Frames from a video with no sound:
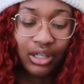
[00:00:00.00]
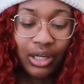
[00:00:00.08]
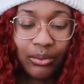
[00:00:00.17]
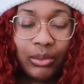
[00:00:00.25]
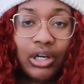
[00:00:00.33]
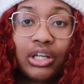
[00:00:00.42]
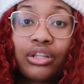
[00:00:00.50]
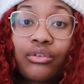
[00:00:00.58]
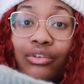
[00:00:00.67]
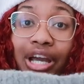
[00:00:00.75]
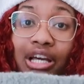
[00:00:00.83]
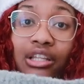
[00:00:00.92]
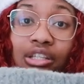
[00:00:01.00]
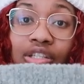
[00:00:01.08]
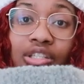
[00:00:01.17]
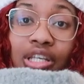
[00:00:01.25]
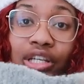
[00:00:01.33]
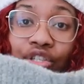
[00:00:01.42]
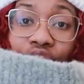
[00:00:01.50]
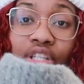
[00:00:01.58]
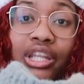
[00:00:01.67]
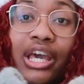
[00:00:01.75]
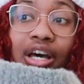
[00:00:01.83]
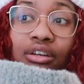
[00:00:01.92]
I'm on the raglan
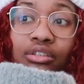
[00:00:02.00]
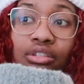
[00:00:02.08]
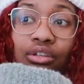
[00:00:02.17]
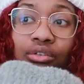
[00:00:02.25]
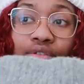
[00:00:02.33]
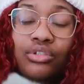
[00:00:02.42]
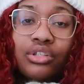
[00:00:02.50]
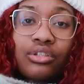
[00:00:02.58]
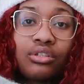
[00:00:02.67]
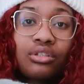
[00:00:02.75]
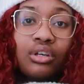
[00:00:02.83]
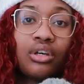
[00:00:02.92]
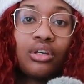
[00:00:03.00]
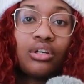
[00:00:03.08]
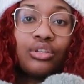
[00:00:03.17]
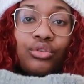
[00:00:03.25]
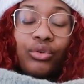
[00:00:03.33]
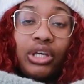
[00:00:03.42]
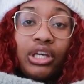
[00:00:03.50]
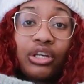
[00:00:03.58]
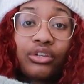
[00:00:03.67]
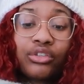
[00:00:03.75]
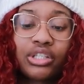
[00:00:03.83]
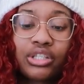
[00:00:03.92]
section now, so just doing
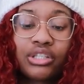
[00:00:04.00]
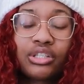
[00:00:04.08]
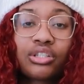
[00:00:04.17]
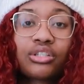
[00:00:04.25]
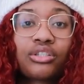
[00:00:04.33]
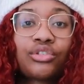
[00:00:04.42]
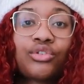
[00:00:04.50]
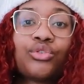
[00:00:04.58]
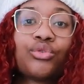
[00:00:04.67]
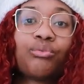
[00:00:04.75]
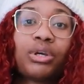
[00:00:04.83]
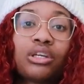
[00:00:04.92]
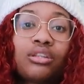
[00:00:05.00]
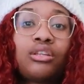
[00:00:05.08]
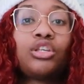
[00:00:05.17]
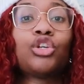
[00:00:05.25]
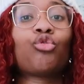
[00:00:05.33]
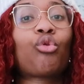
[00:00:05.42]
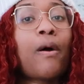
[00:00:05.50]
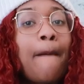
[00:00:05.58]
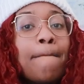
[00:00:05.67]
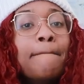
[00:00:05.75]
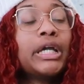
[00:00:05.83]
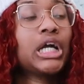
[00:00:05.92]
increases to make the yoke
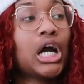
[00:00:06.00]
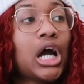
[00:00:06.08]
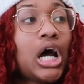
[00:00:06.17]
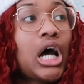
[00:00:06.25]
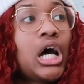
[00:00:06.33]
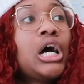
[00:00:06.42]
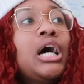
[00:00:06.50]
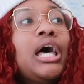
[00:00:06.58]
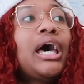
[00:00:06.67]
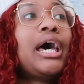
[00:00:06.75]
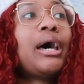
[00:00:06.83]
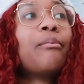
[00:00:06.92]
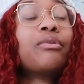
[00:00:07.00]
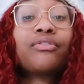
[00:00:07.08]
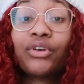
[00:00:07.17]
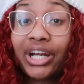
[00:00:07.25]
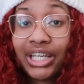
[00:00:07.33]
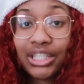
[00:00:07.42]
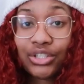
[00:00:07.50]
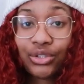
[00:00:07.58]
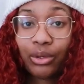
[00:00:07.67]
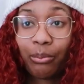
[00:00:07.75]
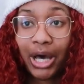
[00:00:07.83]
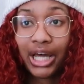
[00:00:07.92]
bigger before I get
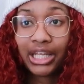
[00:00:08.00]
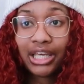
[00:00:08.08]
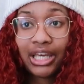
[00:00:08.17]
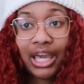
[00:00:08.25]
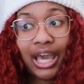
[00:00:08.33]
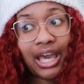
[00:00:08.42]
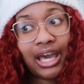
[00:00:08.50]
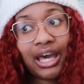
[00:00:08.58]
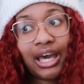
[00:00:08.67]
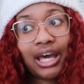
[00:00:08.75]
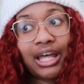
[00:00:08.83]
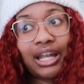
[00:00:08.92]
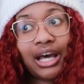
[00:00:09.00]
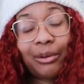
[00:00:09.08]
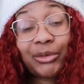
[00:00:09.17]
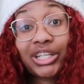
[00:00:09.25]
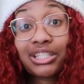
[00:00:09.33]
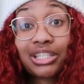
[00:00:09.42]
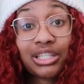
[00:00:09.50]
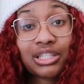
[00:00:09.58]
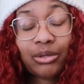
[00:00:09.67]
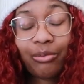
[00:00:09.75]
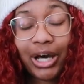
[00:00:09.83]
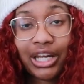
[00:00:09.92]
to the body and I'm ready to get
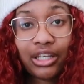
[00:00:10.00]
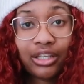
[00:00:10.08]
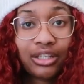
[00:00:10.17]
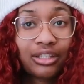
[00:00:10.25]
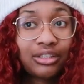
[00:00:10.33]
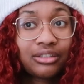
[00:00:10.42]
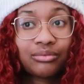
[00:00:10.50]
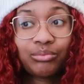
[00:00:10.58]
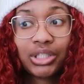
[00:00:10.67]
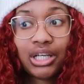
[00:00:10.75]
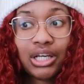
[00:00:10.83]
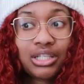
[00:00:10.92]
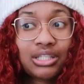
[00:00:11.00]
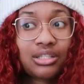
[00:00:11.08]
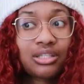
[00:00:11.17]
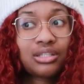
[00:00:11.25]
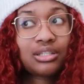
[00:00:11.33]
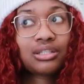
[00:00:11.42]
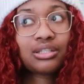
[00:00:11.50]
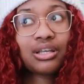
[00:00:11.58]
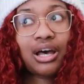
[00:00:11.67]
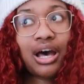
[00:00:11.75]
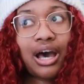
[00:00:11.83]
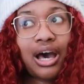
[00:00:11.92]
to the body
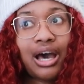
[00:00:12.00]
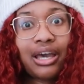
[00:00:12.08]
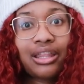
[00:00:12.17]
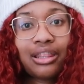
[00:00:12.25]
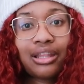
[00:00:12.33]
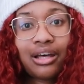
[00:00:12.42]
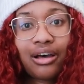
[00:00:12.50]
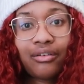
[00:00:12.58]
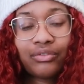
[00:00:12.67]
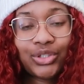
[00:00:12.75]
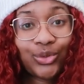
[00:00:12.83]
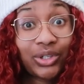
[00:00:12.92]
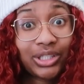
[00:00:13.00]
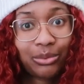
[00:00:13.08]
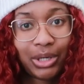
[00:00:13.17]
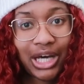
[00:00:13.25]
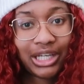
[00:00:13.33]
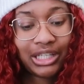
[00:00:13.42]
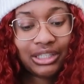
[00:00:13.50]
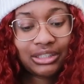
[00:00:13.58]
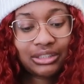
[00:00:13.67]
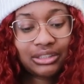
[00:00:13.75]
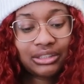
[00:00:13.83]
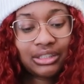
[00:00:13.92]
because I love doing the body.